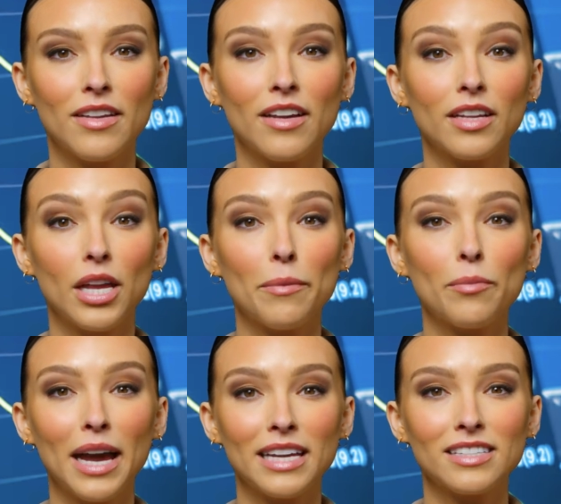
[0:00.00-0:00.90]
the club
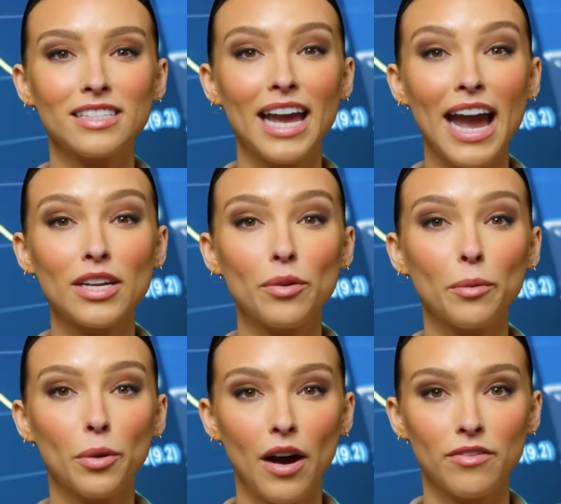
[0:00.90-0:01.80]
raised its annual
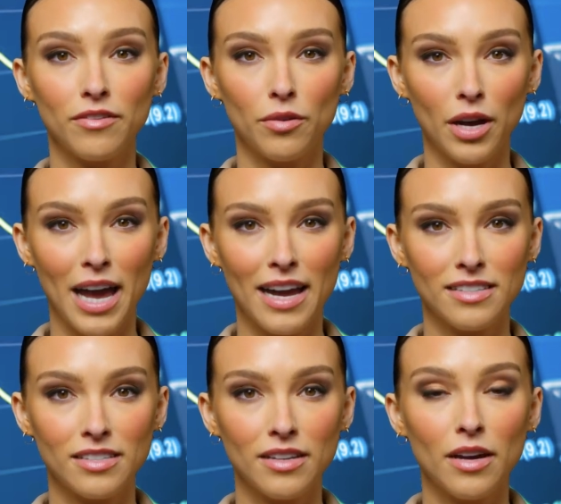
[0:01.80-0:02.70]
profit
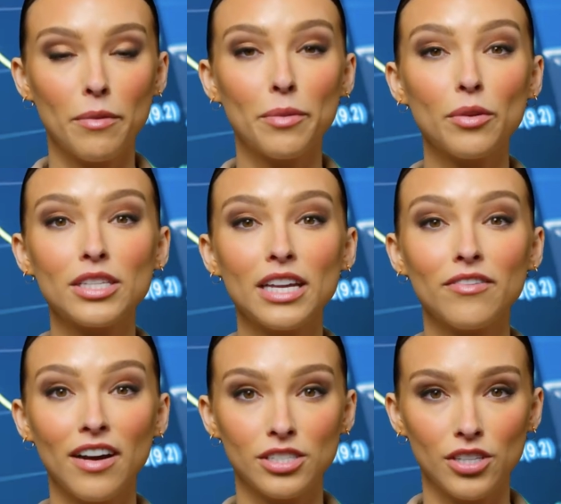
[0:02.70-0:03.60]
forecast, boosting
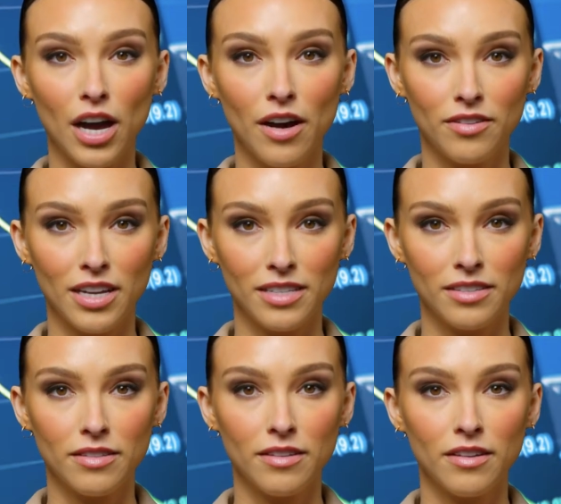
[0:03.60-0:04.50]
investor confidence.